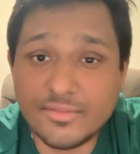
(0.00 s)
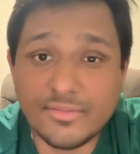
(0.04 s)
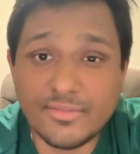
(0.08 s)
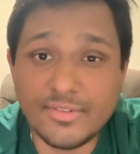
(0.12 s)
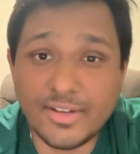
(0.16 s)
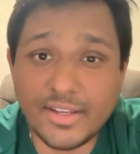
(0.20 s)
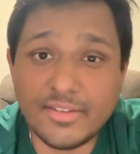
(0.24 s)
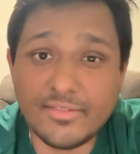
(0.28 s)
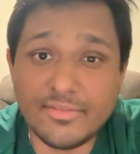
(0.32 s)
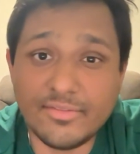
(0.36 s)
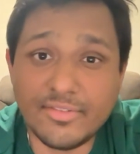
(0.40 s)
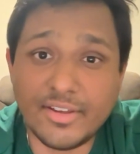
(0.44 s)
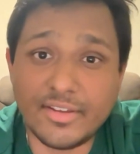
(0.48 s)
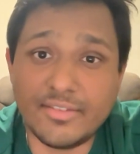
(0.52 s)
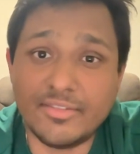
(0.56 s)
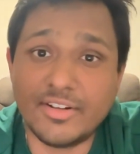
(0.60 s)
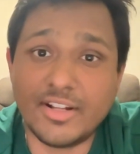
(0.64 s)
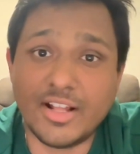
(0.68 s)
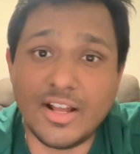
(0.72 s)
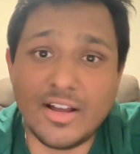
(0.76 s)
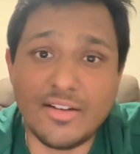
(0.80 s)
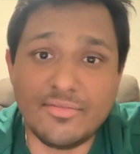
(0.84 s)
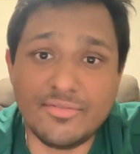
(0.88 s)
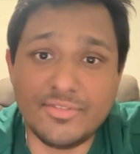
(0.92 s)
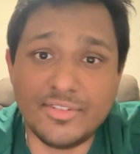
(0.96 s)
and
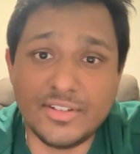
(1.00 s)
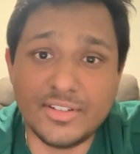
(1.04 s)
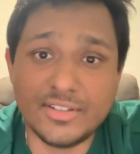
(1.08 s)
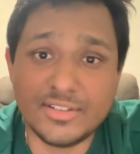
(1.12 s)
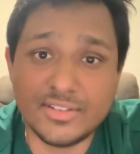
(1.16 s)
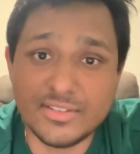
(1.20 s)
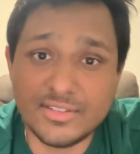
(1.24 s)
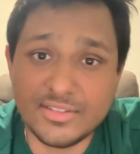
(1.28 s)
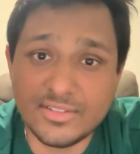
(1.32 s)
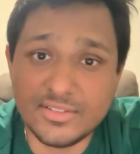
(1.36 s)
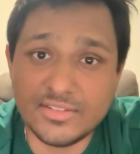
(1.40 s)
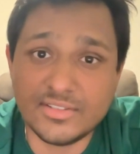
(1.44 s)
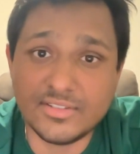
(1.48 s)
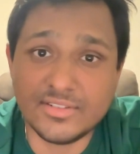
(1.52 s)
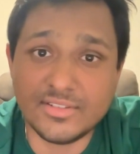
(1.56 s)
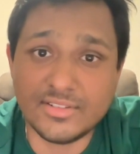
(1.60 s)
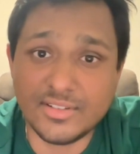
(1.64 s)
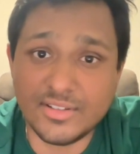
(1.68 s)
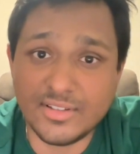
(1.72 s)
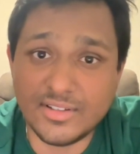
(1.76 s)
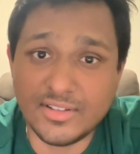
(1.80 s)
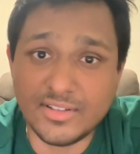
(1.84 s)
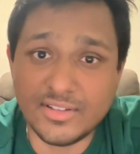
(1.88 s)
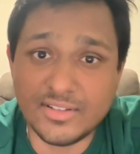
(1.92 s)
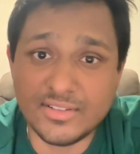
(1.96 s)
a half years
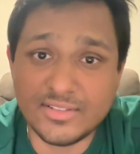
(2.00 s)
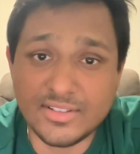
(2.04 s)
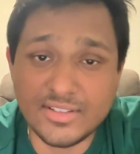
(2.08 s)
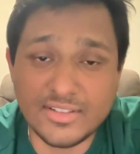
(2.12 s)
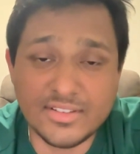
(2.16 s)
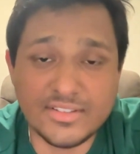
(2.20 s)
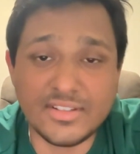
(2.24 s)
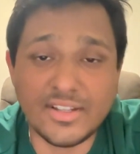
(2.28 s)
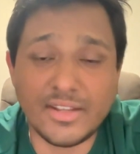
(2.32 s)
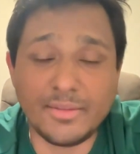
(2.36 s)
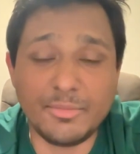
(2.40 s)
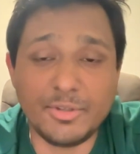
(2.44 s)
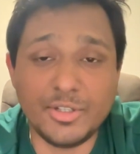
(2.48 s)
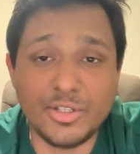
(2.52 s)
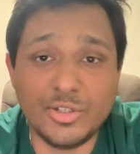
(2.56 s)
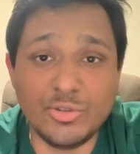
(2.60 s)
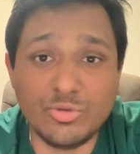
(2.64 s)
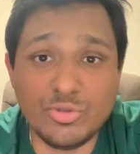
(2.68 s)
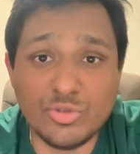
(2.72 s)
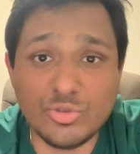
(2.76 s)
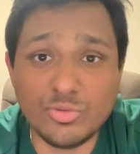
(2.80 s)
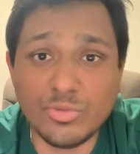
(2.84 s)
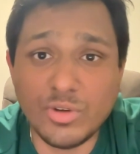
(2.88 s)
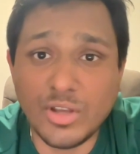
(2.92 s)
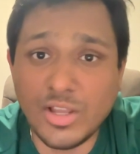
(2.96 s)
since I'm in
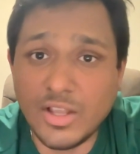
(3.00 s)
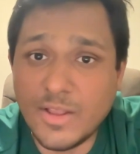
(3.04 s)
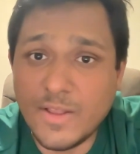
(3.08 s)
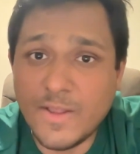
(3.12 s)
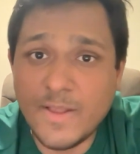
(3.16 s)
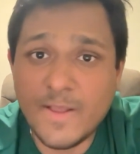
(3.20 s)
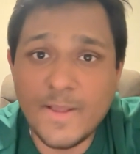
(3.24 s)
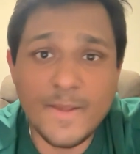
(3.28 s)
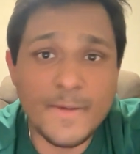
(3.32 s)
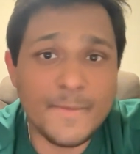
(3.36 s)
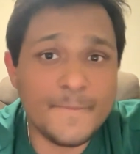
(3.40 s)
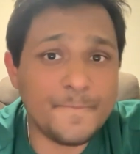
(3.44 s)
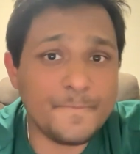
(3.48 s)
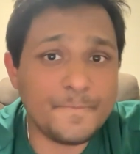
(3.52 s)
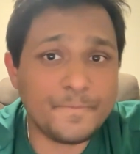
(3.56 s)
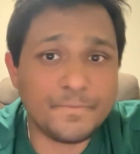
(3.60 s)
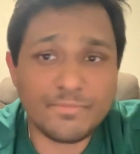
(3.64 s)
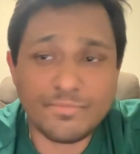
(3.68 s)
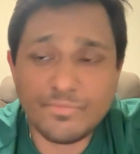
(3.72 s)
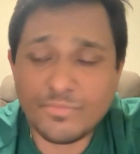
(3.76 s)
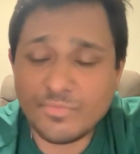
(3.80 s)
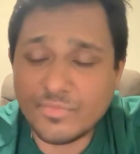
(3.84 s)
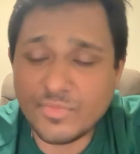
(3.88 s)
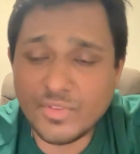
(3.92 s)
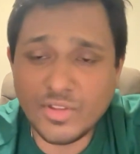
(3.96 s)
YouTube.
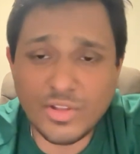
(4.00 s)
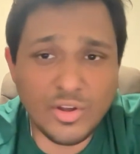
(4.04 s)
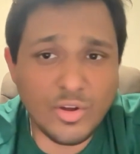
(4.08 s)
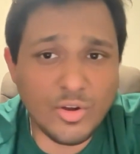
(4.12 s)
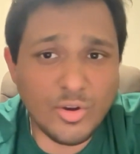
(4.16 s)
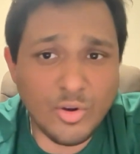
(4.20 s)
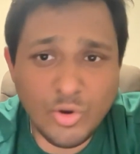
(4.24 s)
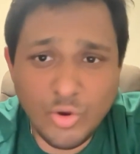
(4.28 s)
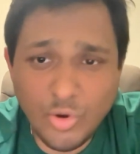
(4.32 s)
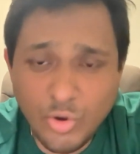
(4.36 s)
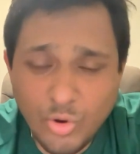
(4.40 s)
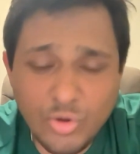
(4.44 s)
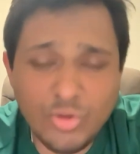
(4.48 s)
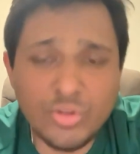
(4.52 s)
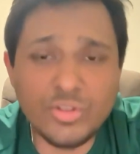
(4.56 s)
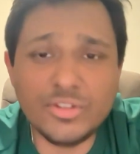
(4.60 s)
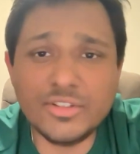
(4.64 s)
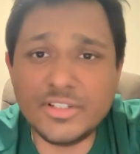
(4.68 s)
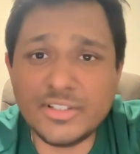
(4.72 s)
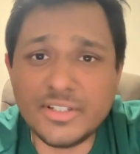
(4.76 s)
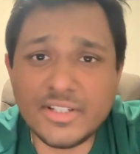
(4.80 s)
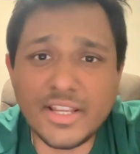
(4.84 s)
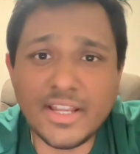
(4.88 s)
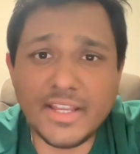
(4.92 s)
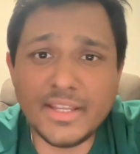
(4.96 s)
All
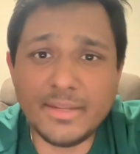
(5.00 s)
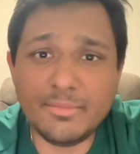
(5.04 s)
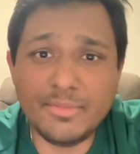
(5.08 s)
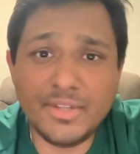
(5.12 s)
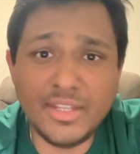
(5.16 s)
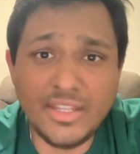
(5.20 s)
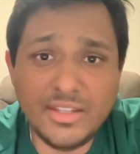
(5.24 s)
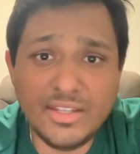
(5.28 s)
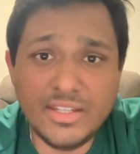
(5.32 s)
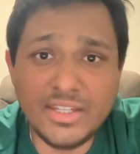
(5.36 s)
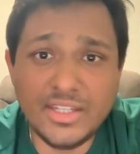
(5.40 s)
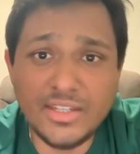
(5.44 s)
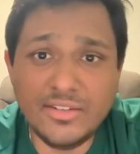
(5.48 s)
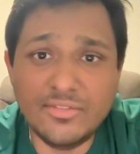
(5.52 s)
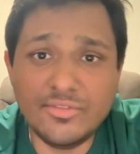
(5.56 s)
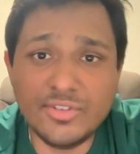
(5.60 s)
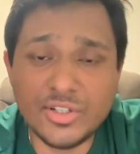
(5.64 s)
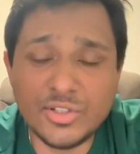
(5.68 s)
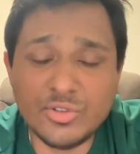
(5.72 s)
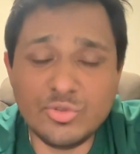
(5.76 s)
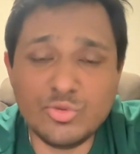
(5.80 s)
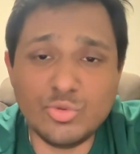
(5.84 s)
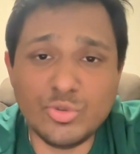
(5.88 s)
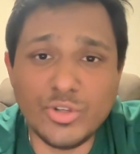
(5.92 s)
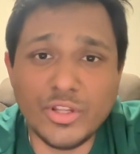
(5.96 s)
the time,
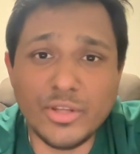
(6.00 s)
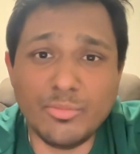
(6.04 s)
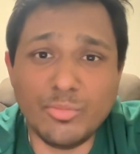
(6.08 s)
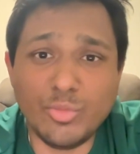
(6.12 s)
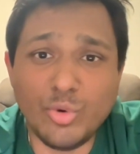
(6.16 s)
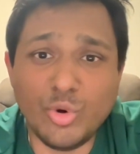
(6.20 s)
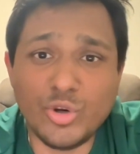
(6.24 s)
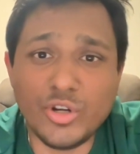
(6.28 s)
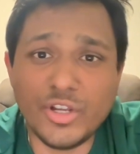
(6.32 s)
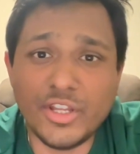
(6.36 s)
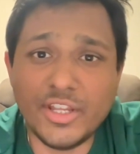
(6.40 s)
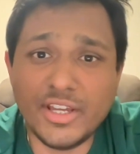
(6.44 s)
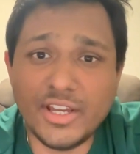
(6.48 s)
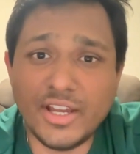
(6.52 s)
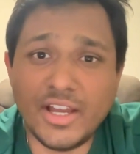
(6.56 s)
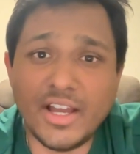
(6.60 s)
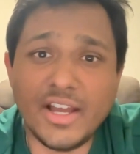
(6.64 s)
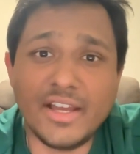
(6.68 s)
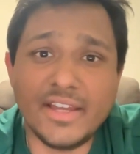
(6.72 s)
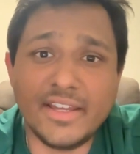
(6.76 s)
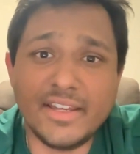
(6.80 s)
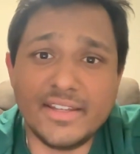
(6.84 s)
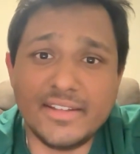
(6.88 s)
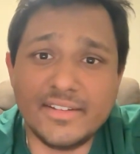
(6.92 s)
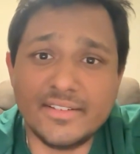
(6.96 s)
even today morning,
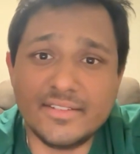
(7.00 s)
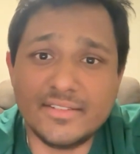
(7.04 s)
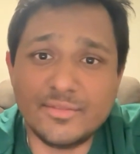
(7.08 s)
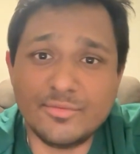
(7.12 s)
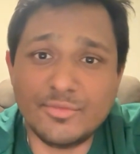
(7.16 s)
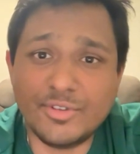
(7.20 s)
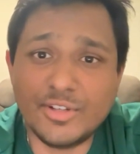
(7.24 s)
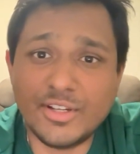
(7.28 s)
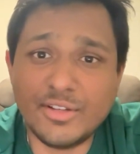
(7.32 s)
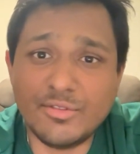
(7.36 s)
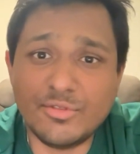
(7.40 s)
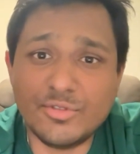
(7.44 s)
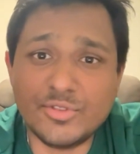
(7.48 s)
when I